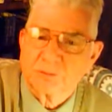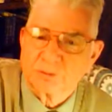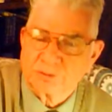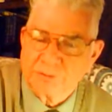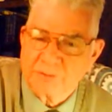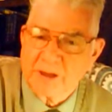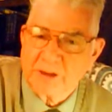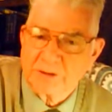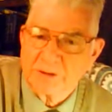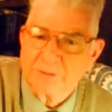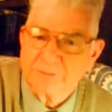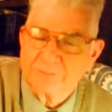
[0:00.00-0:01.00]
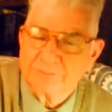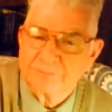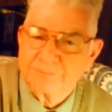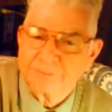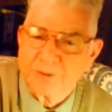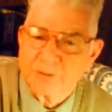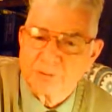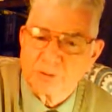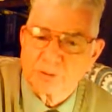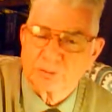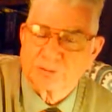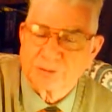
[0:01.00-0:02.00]
was a valley for
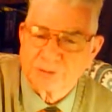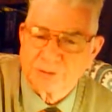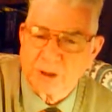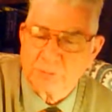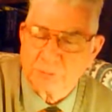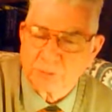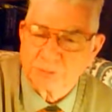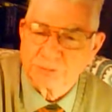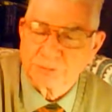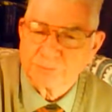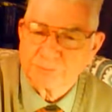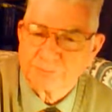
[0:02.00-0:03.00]
those disciples